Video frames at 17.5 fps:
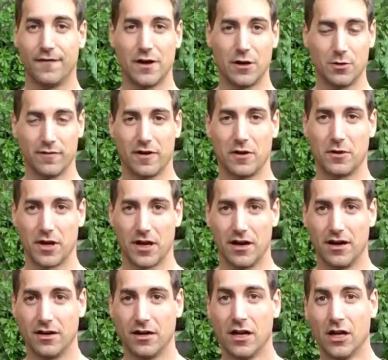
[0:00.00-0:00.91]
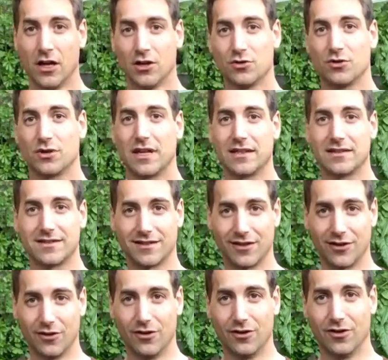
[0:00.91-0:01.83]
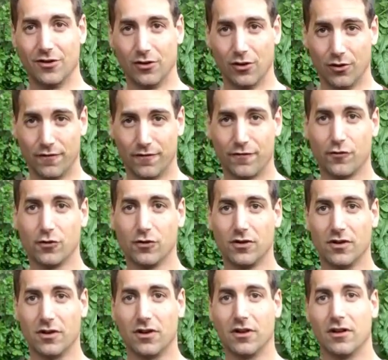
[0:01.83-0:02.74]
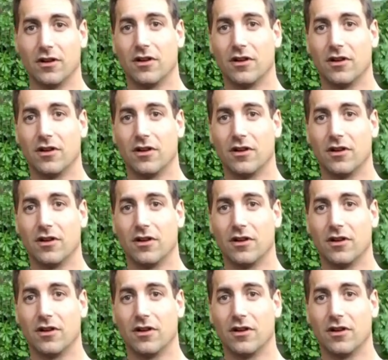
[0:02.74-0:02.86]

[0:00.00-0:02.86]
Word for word: very very hard to get a, a full